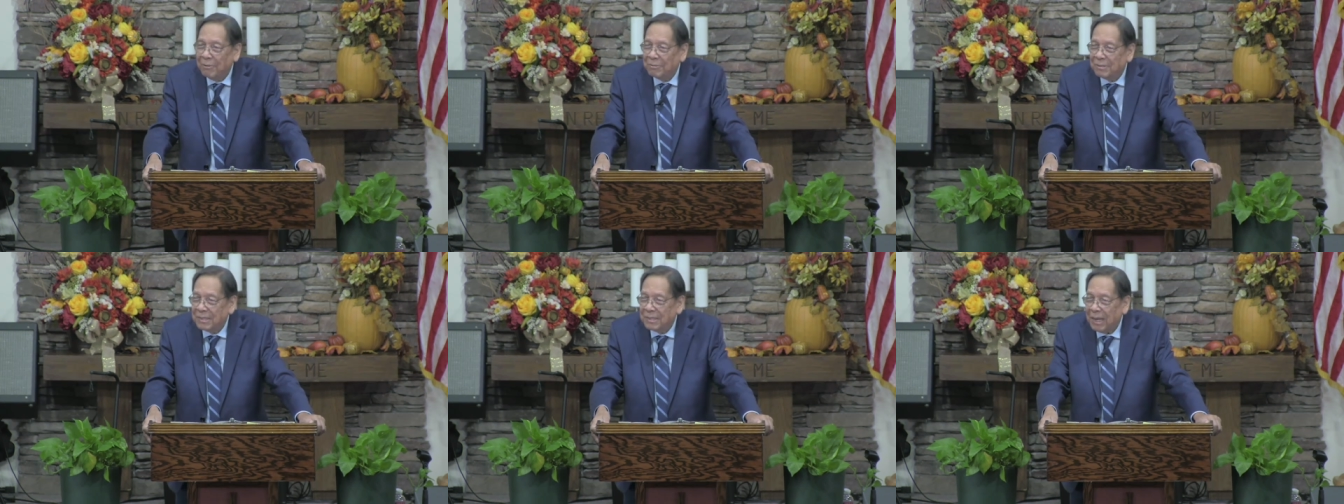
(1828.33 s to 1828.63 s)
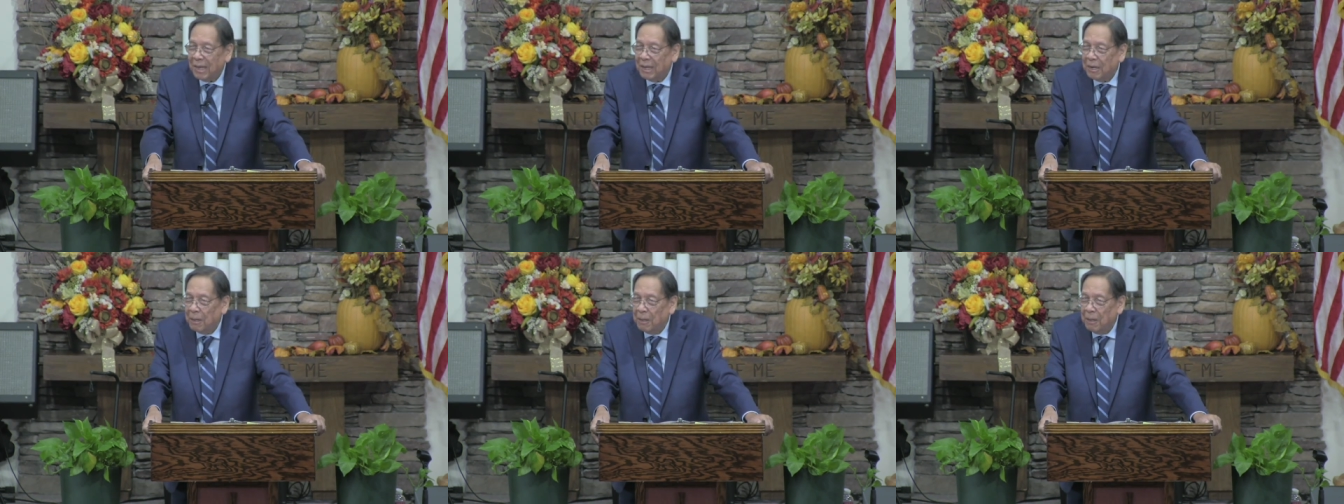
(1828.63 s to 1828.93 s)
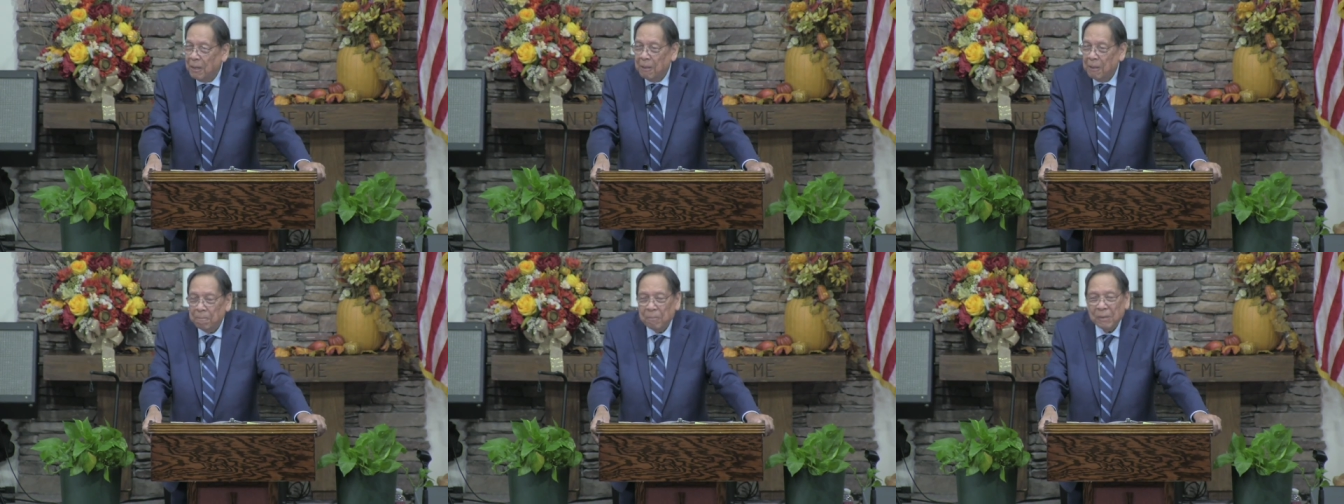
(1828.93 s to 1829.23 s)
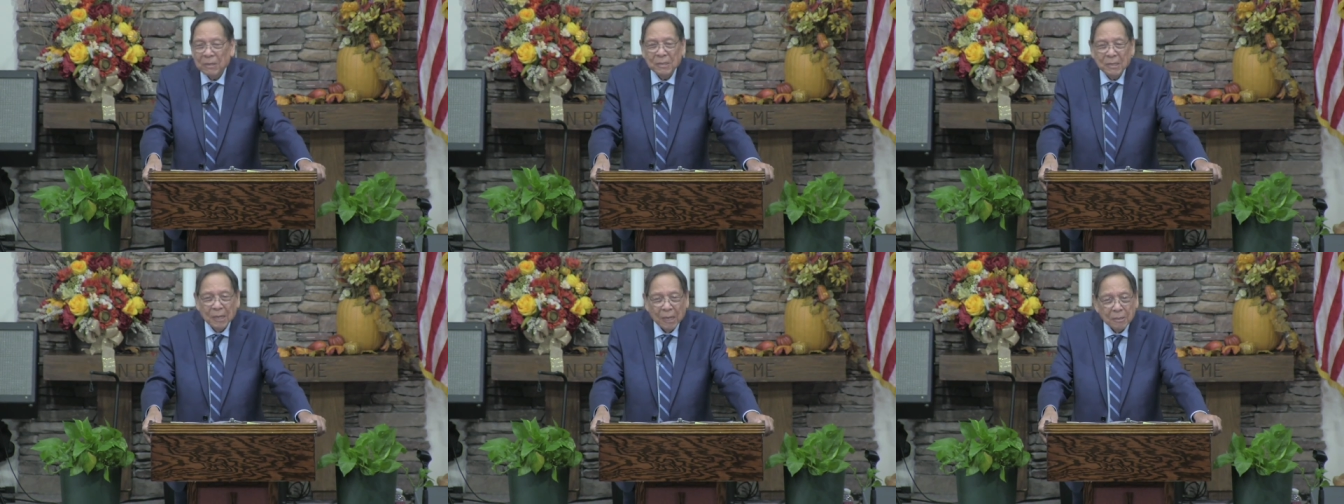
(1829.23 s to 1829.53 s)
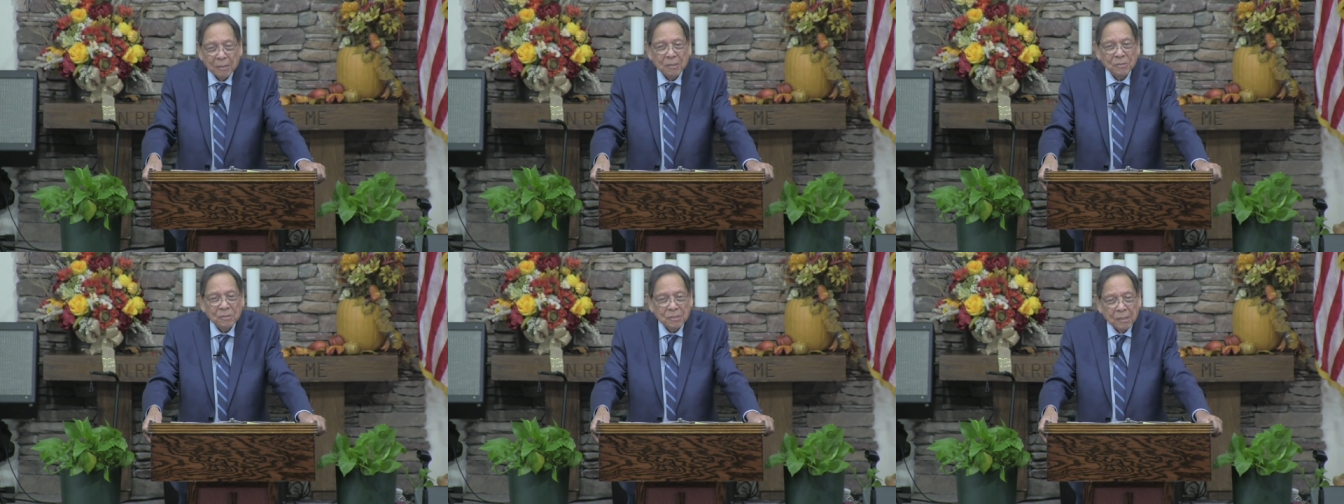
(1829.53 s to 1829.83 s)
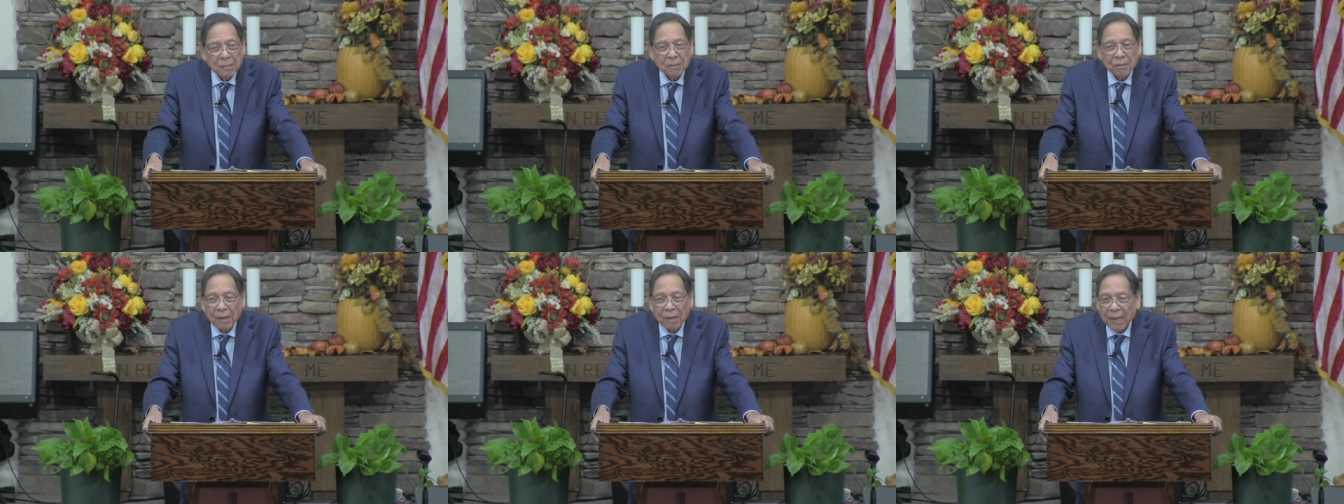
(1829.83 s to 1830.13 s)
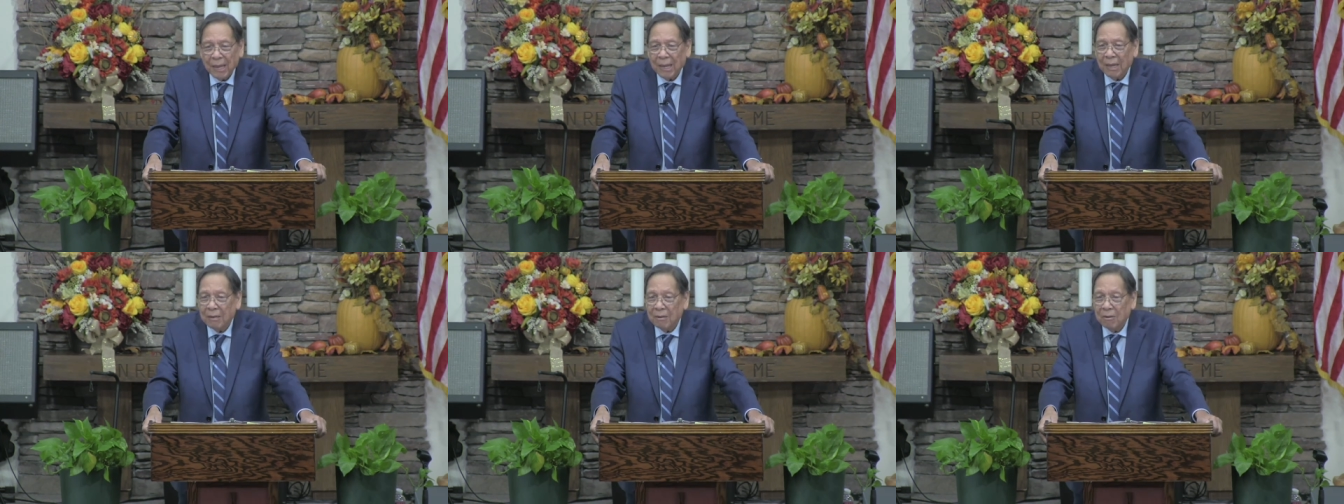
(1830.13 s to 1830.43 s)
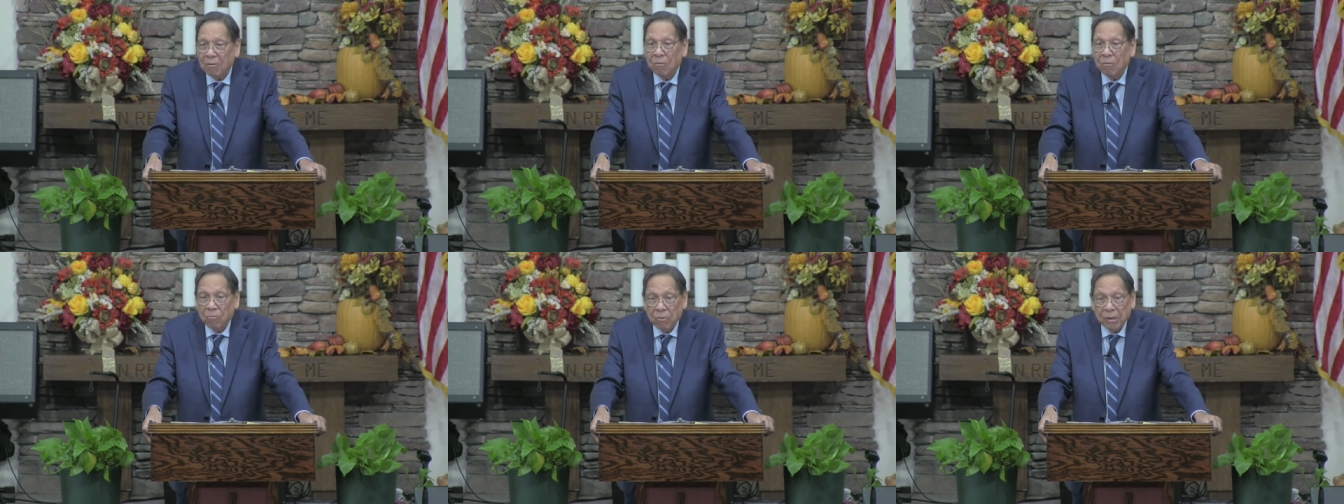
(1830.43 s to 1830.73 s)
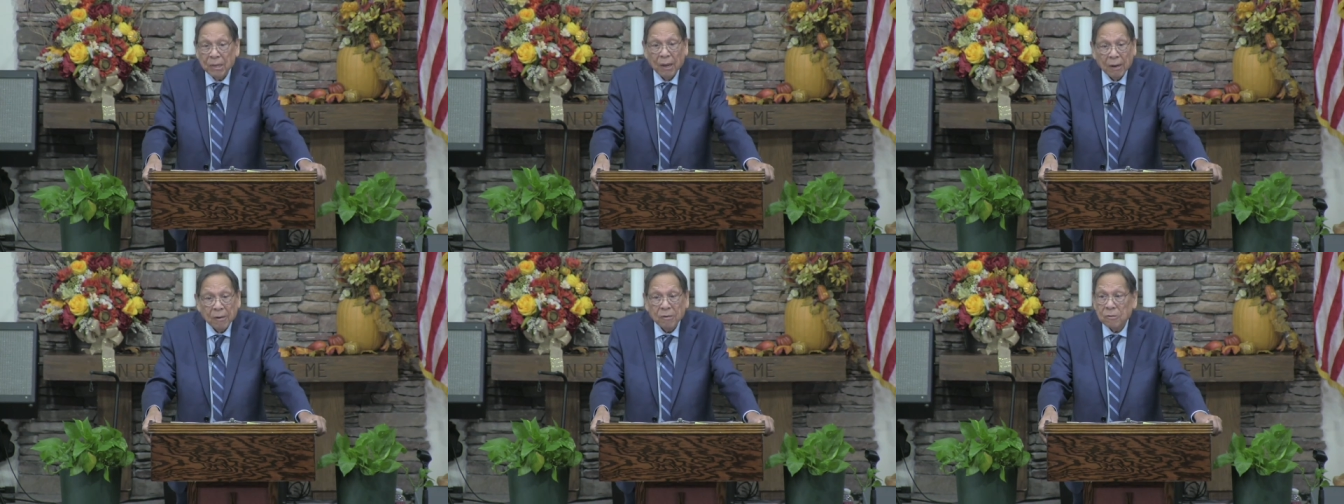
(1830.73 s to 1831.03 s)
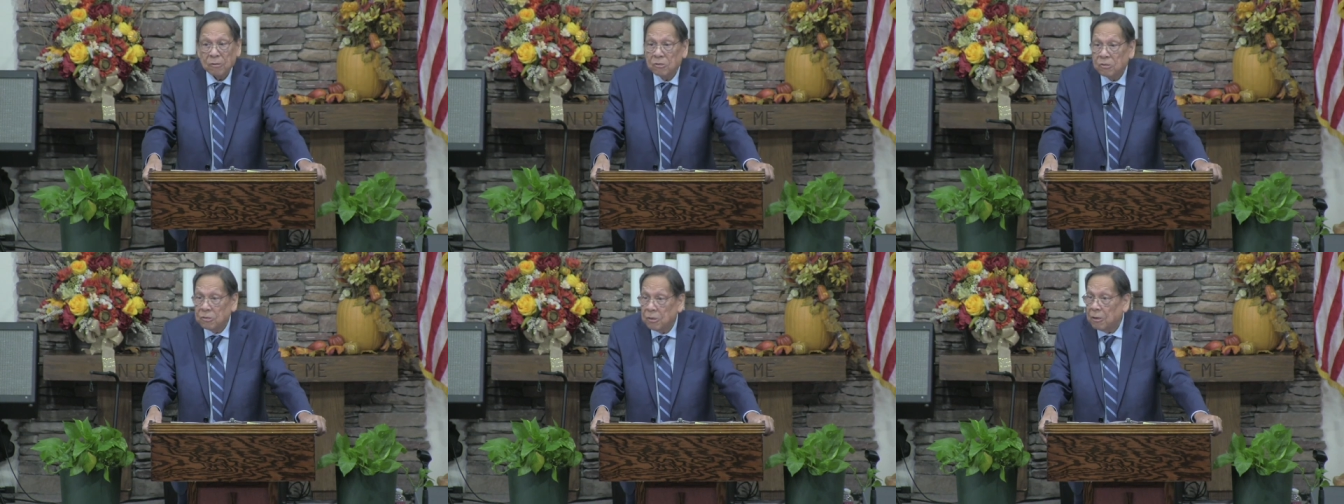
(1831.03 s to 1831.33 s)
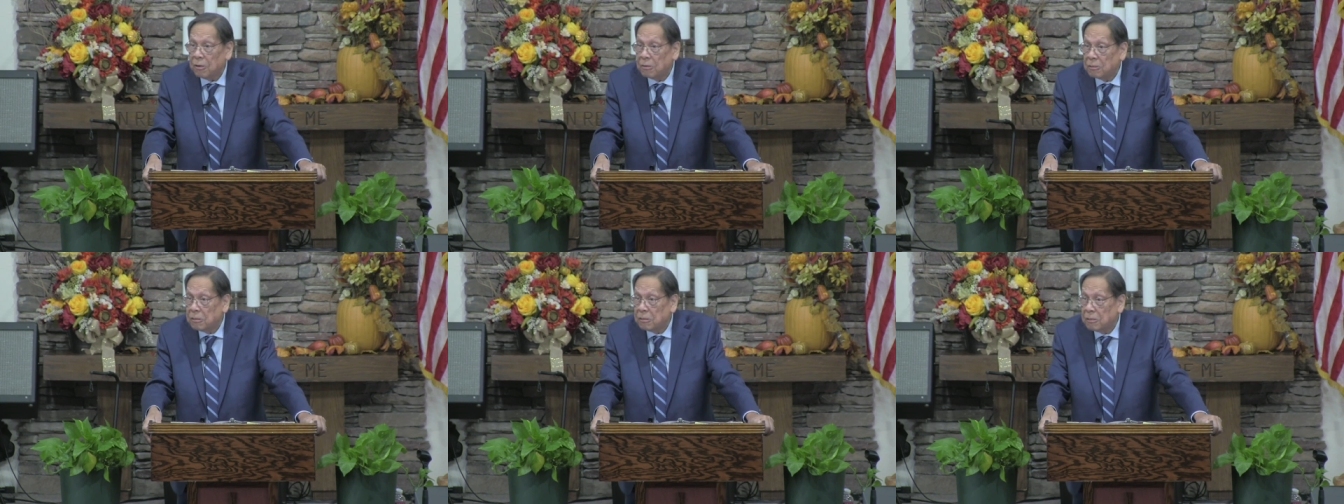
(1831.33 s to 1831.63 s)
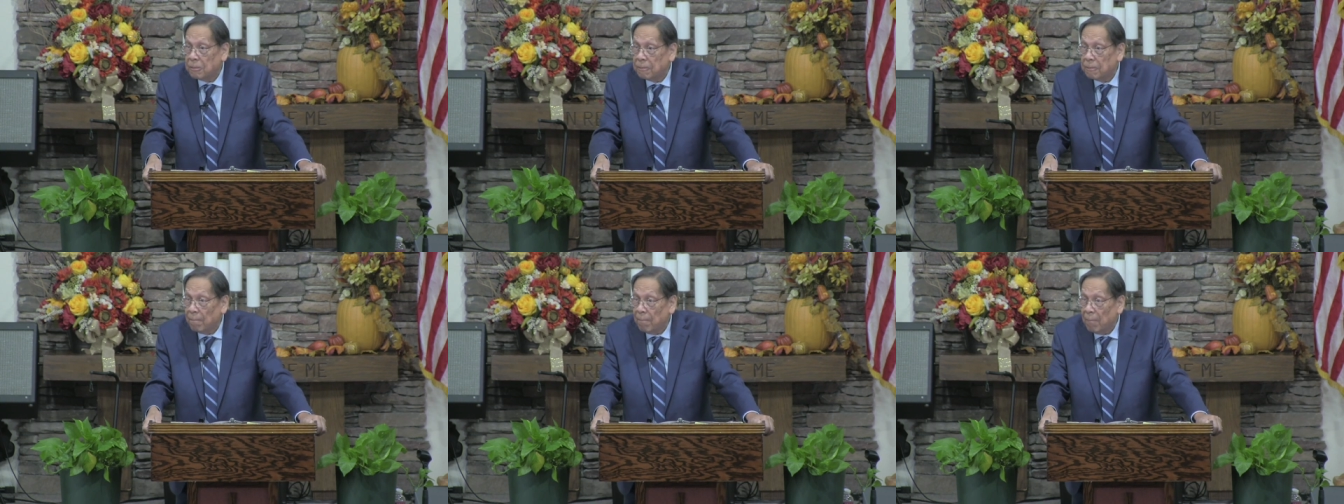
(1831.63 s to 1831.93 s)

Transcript: I've said. But get this in your head we are the church,